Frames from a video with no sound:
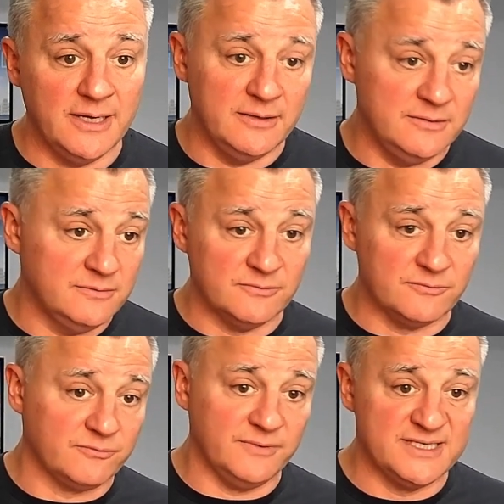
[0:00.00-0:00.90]

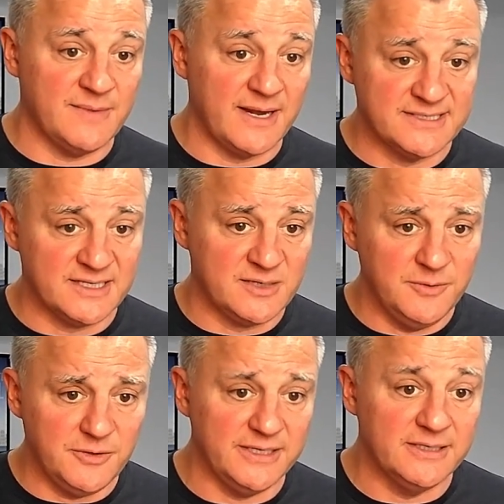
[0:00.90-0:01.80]
and release them out as a
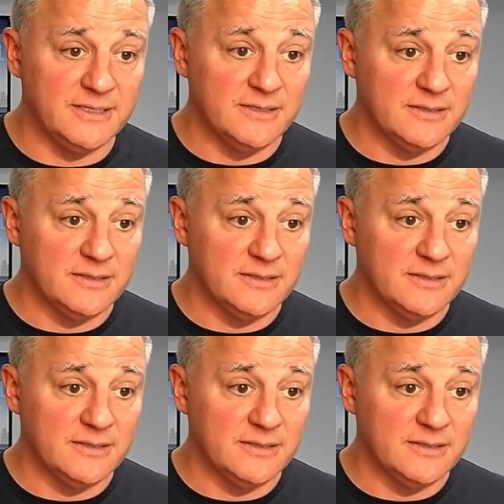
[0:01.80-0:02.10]
community.